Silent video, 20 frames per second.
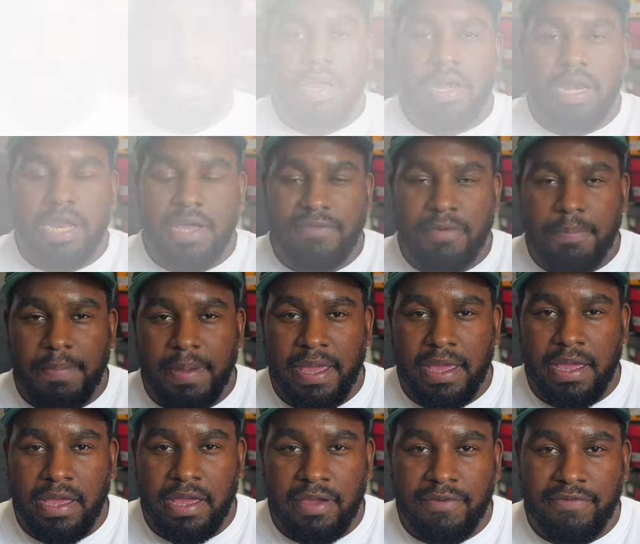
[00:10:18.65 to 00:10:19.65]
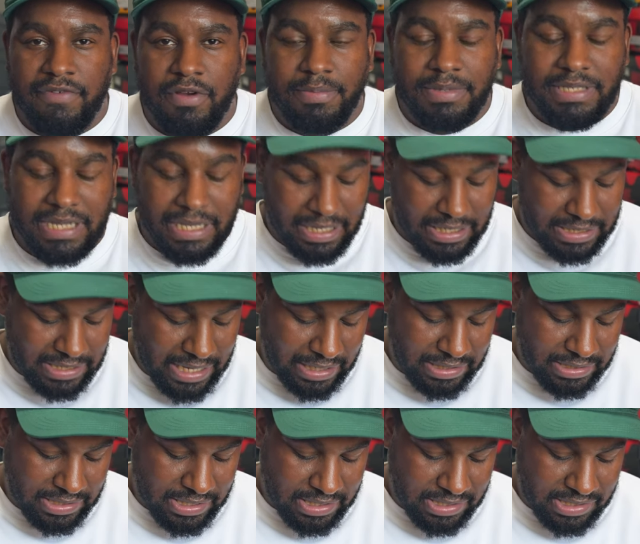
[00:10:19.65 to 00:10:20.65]
Another pair from Teddy
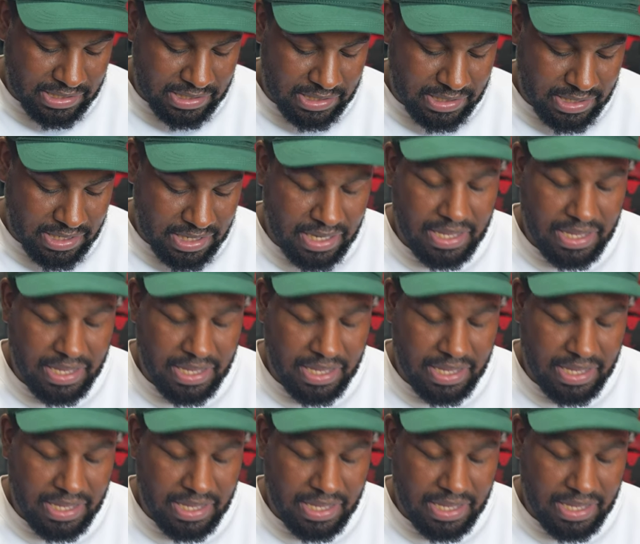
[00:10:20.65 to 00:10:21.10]
Santis.